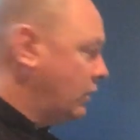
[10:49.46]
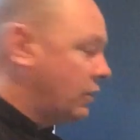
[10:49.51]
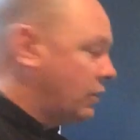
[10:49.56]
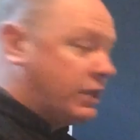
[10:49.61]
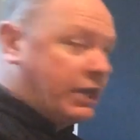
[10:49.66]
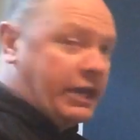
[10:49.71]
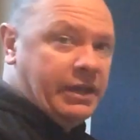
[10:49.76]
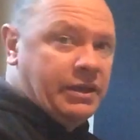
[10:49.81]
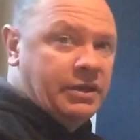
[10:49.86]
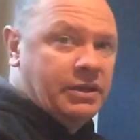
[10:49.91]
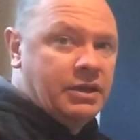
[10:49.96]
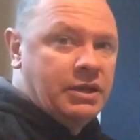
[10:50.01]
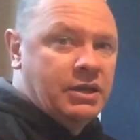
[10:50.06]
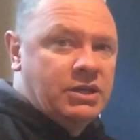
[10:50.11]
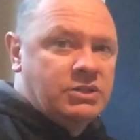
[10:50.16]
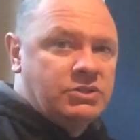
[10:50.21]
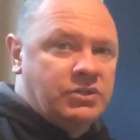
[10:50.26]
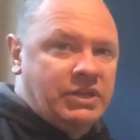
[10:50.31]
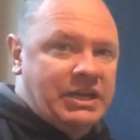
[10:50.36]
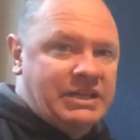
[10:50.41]
Okay,
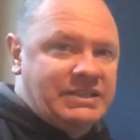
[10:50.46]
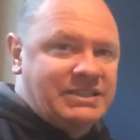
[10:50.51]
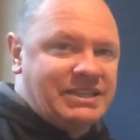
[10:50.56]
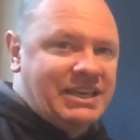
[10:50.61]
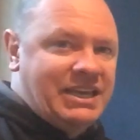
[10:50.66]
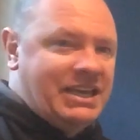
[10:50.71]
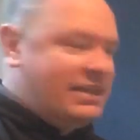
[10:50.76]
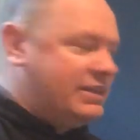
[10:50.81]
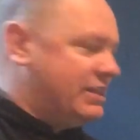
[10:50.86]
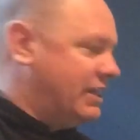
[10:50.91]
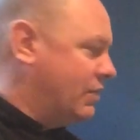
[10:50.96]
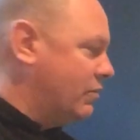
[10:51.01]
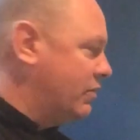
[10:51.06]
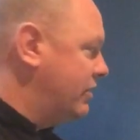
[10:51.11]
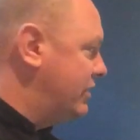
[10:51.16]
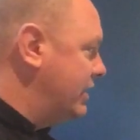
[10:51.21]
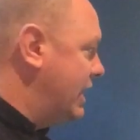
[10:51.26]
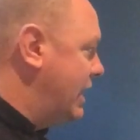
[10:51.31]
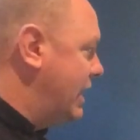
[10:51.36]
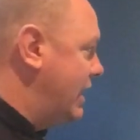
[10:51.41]
so that's the key thing
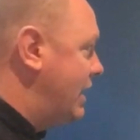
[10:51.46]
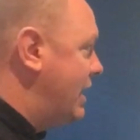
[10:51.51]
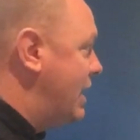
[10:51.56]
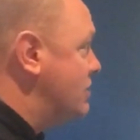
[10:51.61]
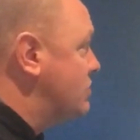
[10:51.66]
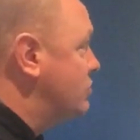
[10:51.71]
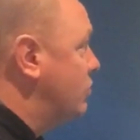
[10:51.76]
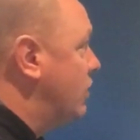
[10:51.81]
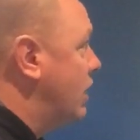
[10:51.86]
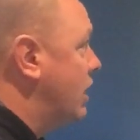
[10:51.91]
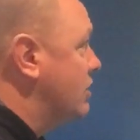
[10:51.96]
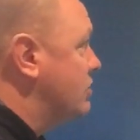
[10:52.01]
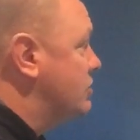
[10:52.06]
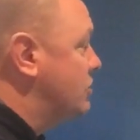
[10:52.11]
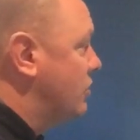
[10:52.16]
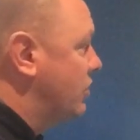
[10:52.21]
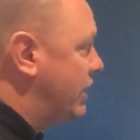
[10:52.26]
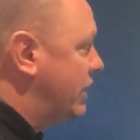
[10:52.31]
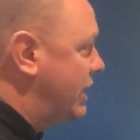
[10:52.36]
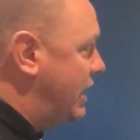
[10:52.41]
with that as well.
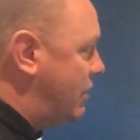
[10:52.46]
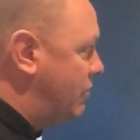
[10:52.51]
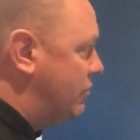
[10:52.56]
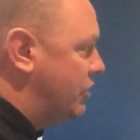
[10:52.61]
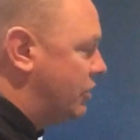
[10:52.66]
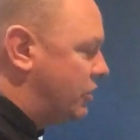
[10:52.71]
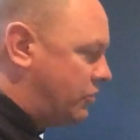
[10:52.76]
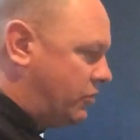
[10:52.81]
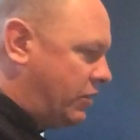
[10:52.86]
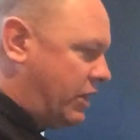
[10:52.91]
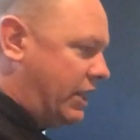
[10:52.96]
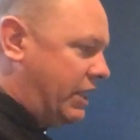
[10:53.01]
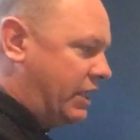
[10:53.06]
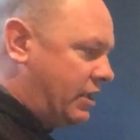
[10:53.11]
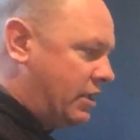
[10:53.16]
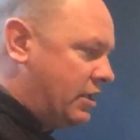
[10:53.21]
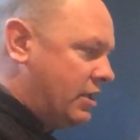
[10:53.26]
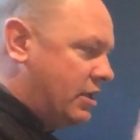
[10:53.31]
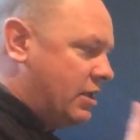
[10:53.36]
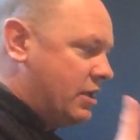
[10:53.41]
So again, when you're
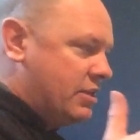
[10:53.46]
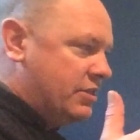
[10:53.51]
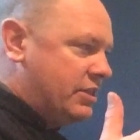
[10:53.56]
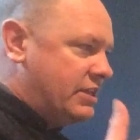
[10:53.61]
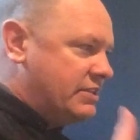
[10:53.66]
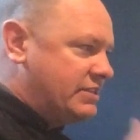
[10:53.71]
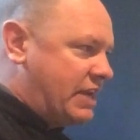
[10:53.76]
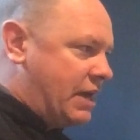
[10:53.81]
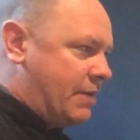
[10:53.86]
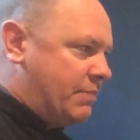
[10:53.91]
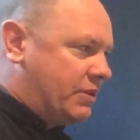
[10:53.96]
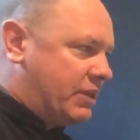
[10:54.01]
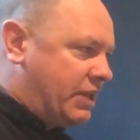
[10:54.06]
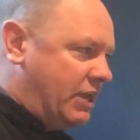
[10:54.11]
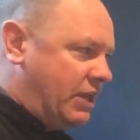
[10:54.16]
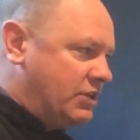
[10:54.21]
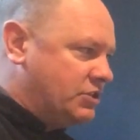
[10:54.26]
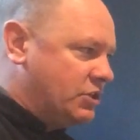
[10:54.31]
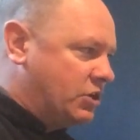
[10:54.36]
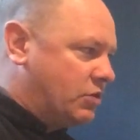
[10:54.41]
creating these
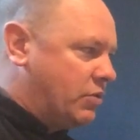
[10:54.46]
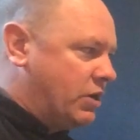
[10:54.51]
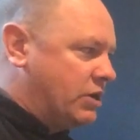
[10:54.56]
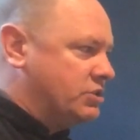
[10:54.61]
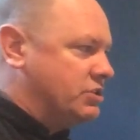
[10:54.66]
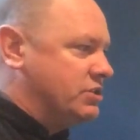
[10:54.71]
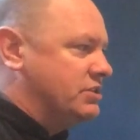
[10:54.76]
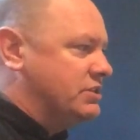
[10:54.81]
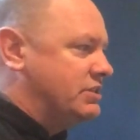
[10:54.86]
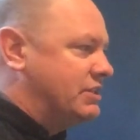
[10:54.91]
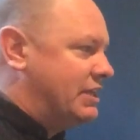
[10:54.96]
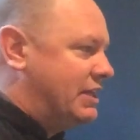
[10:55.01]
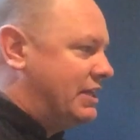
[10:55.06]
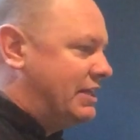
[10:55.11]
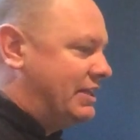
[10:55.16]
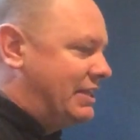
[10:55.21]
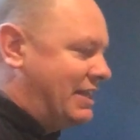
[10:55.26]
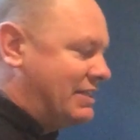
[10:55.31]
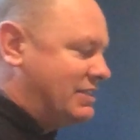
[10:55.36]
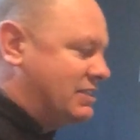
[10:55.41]
application questions,
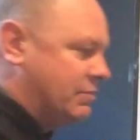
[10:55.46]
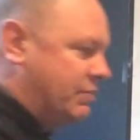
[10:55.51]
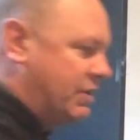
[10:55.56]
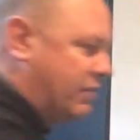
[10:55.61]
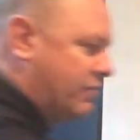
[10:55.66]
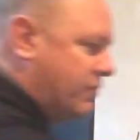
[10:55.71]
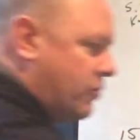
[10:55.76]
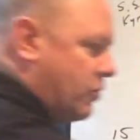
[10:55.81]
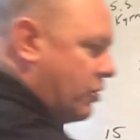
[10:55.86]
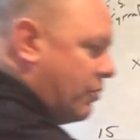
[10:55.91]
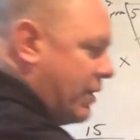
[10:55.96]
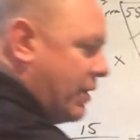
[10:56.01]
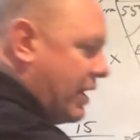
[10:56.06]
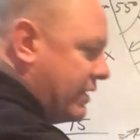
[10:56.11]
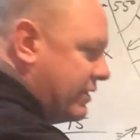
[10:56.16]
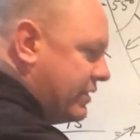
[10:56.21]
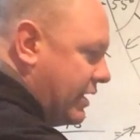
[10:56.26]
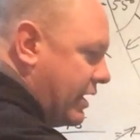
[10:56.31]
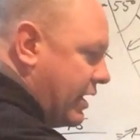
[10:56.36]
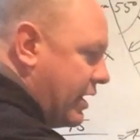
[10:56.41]
that's the big
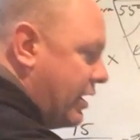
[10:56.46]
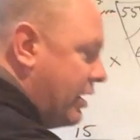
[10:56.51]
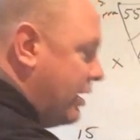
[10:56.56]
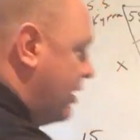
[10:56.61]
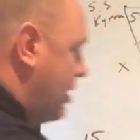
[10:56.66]
format there.